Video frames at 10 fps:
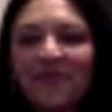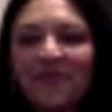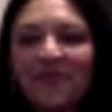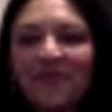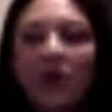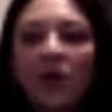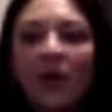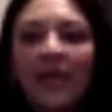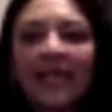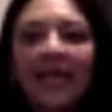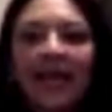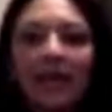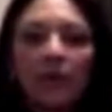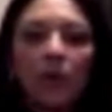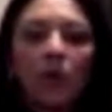So
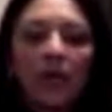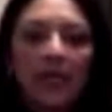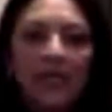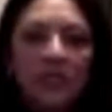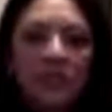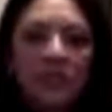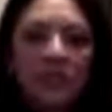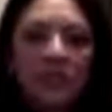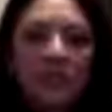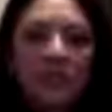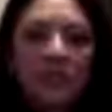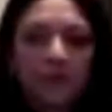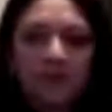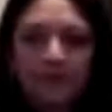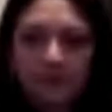again, pointing to,
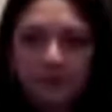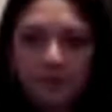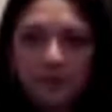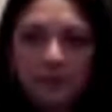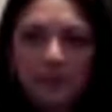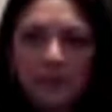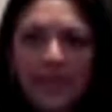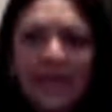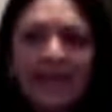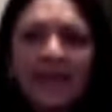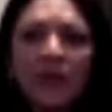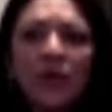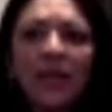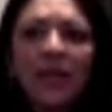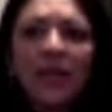and I think
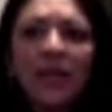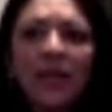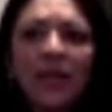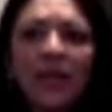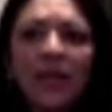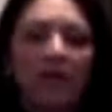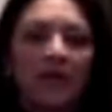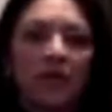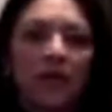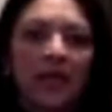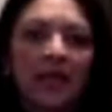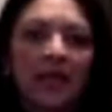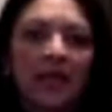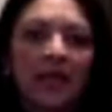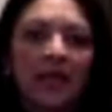we have to look at all of it. We have
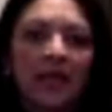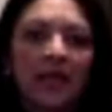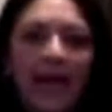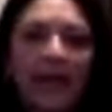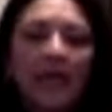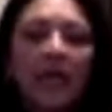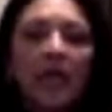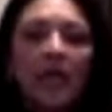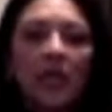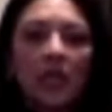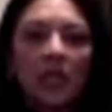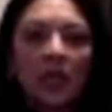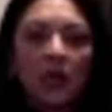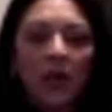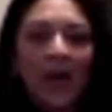to look at,
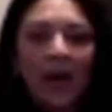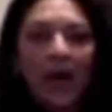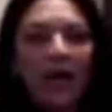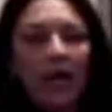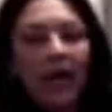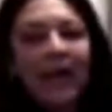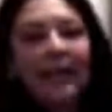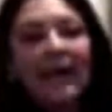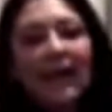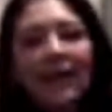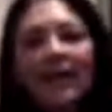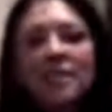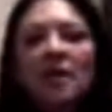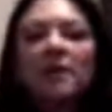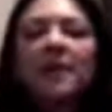and I
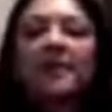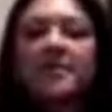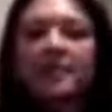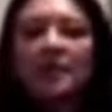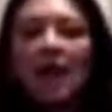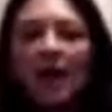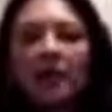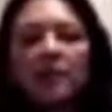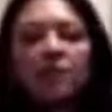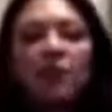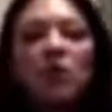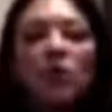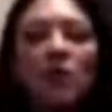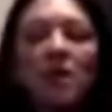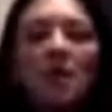talk about this a lot.
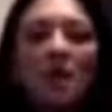Food